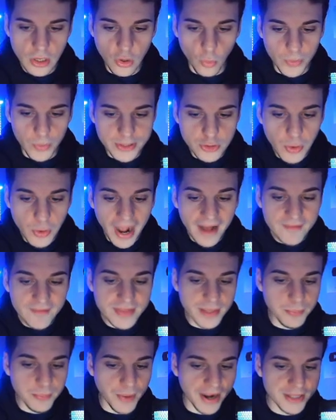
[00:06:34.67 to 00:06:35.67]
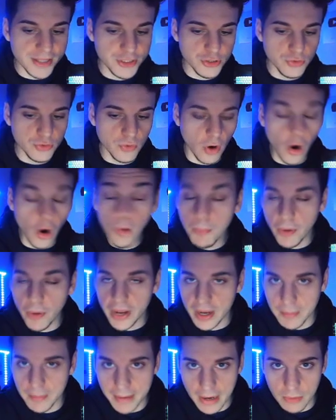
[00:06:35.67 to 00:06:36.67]
we do have the brand new Hulpoi
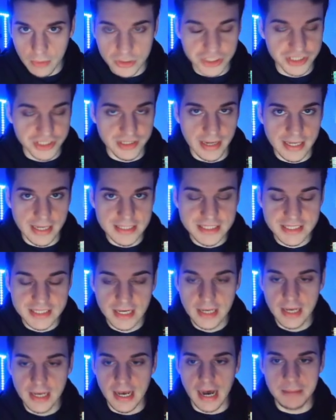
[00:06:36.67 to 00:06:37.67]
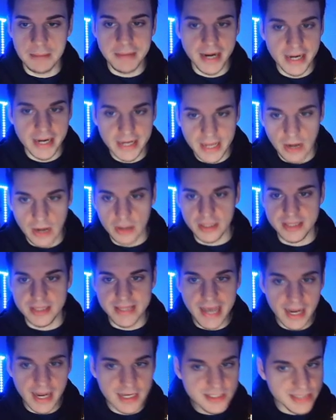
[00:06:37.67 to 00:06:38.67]
coming out, which is nice. I'm not going to calculate
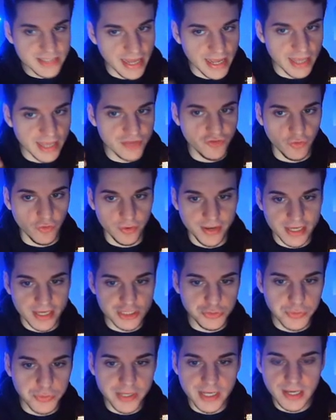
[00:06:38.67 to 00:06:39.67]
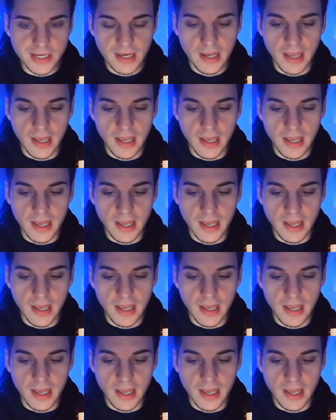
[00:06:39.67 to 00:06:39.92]
that because that is for next week.